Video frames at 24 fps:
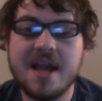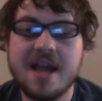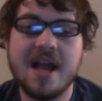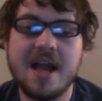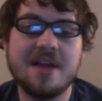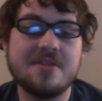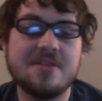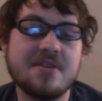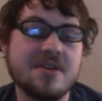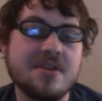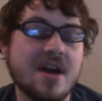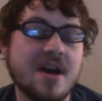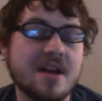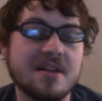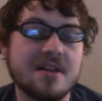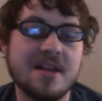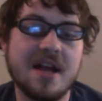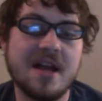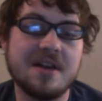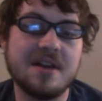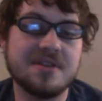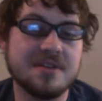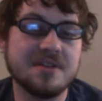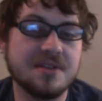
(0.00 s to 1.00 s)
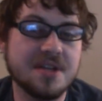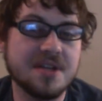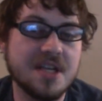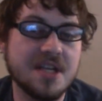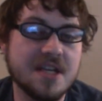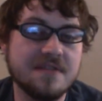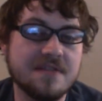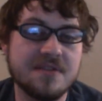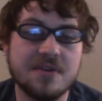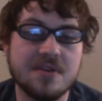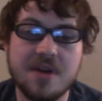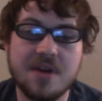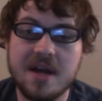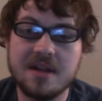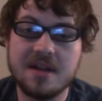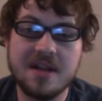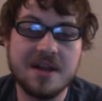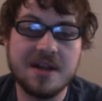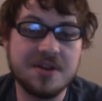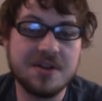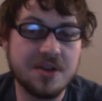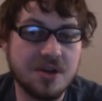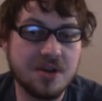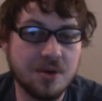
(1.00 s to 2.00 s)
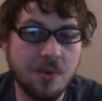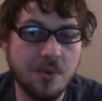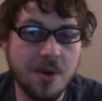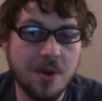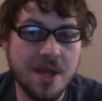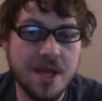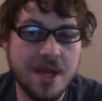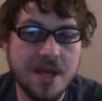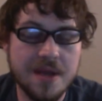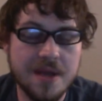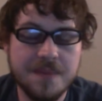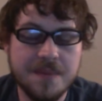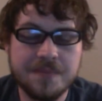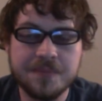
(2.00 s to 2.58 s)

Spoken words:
And they're not allowed to leave, they're not allowed to quit.